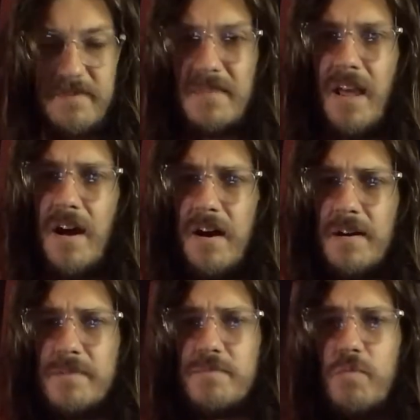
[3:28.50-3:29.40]

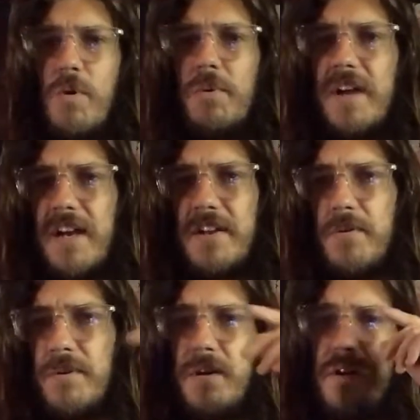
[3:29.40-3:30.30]
What we got
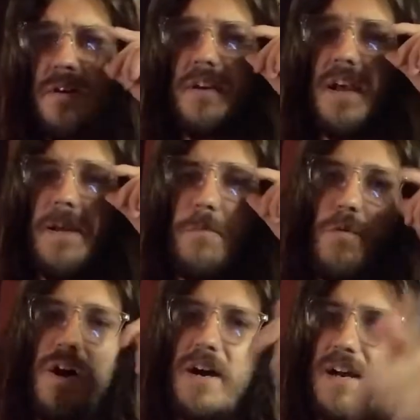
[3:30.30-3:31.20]
going on and
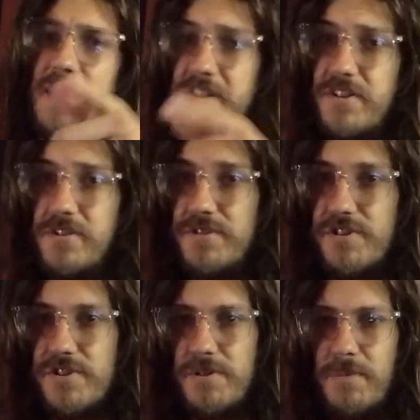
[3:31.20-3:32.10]
why I could use
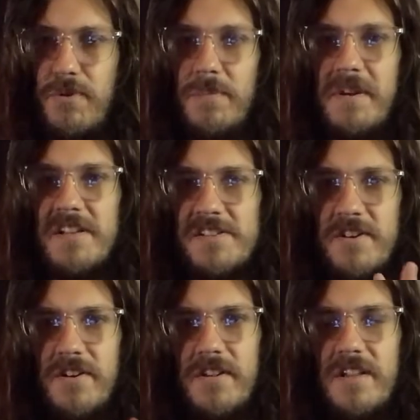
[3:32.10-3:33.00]
your support, because
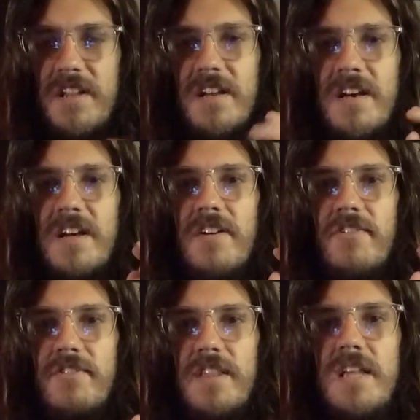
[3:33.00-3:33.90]
currently
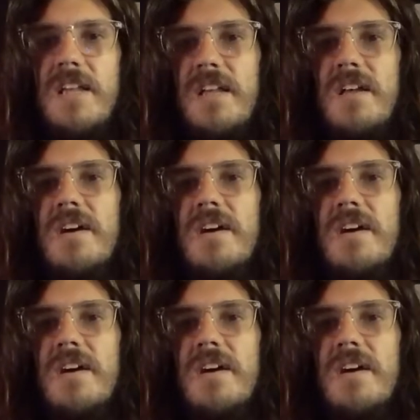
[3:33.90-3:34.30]
the